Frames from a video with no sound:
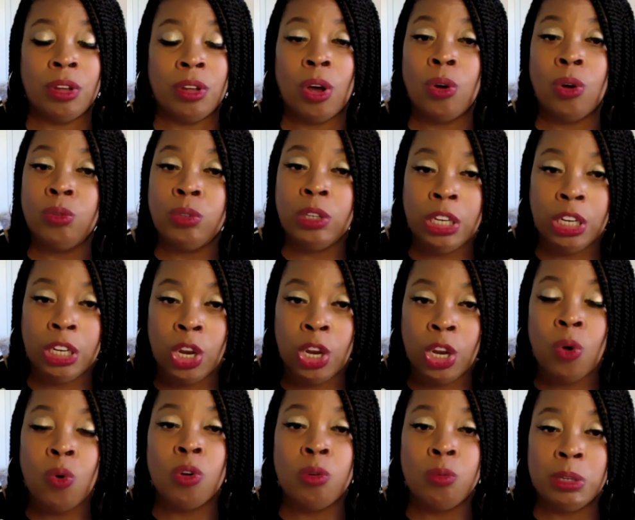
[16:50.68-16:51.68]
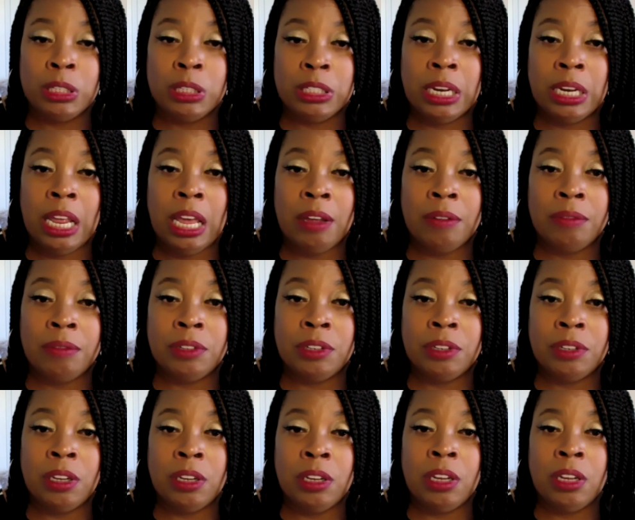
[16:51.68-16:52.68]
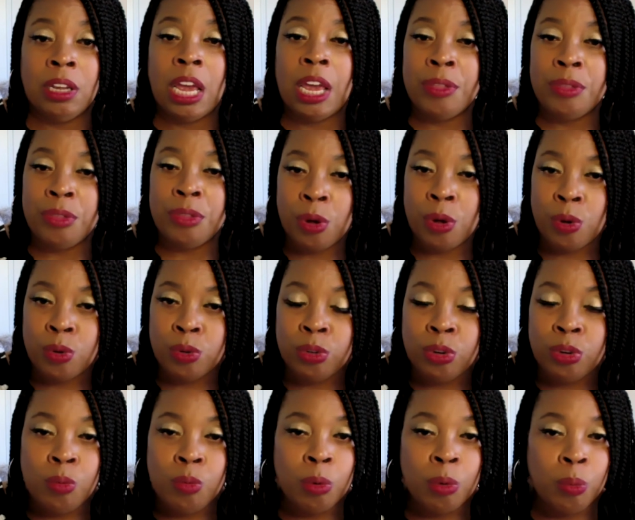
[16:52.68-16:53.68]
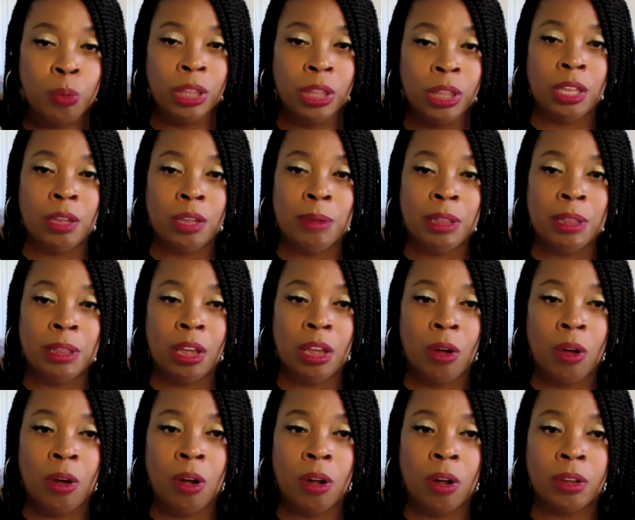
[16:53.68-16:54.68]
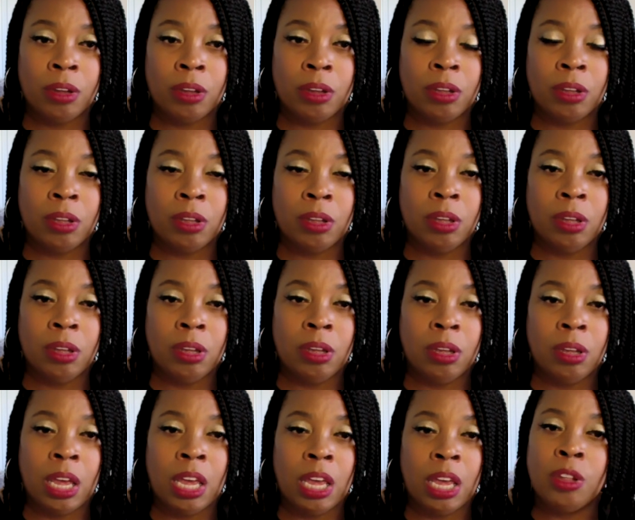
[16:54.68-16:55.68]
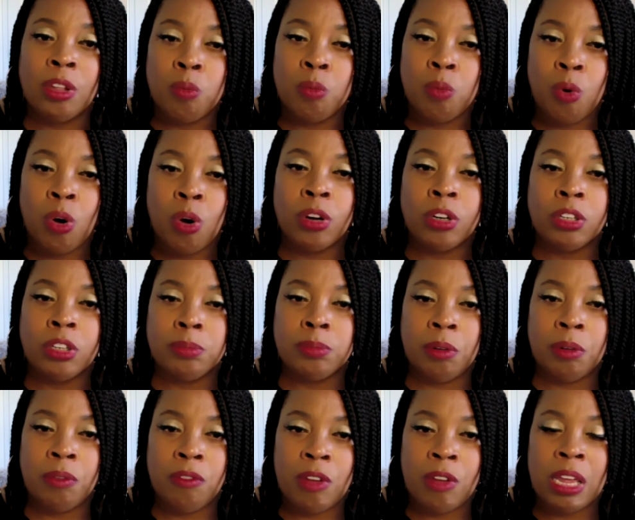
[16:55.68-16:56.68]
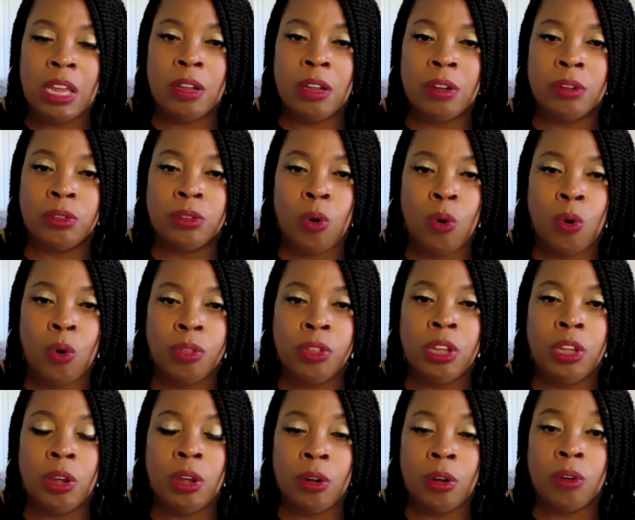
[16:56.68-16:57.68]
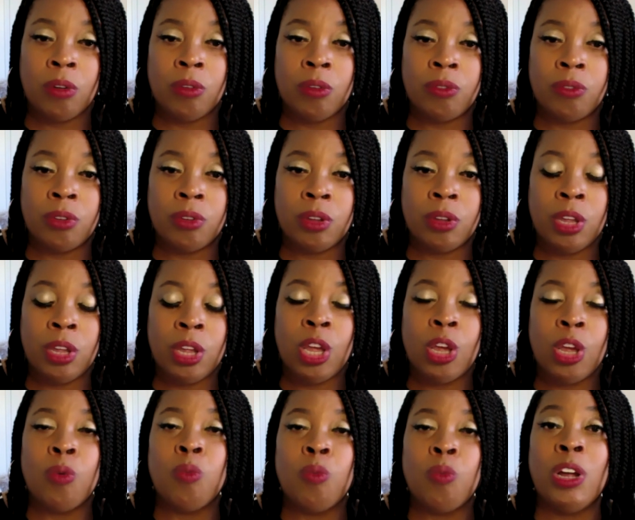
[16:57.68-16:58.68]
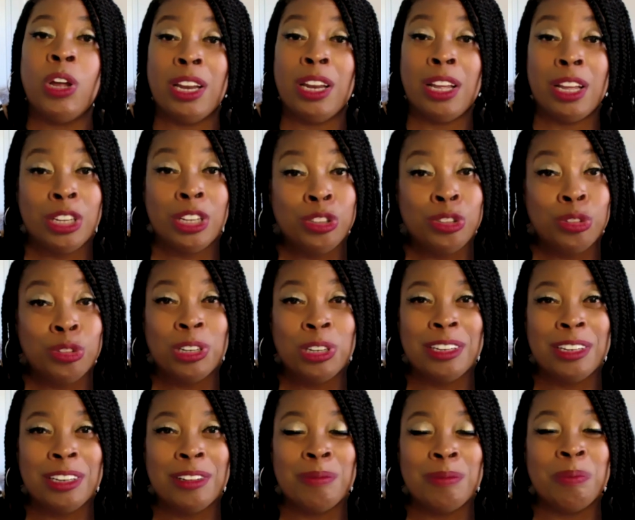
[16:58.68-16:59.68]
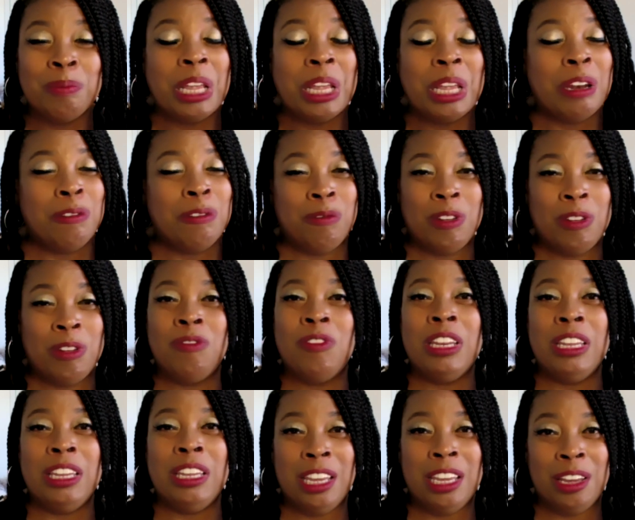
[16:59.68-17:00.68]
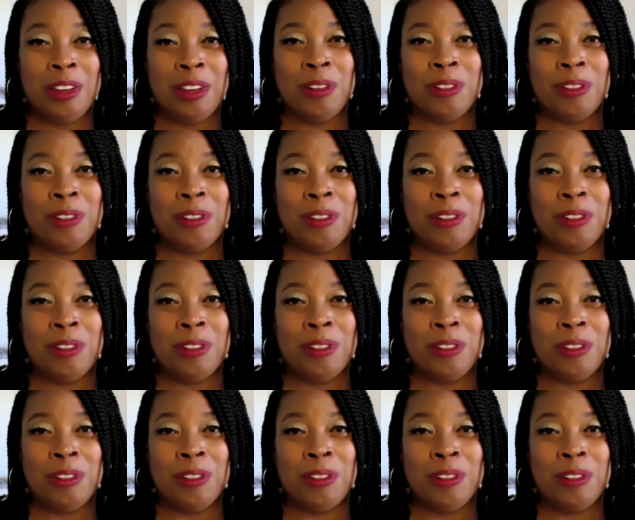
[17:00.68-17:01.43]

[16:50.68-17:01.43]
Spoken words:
Only Noah was left, and those who were with him in the ark, and the waters prevailed on the earth 150 years.